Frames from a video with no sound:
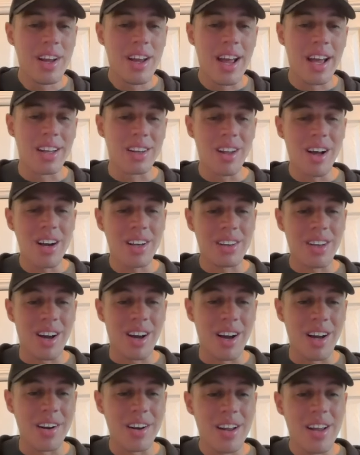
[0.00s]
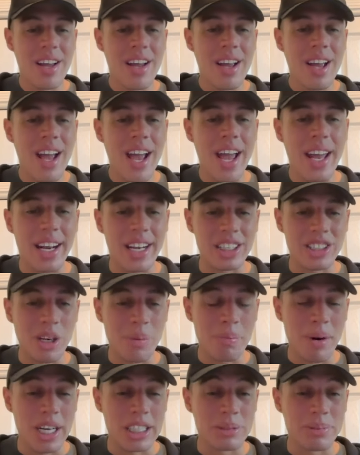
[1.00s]
and Locked On
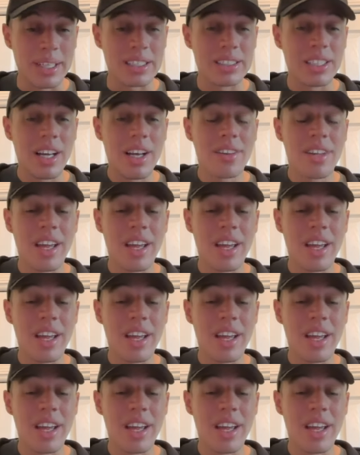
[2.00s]
NHL Prospects.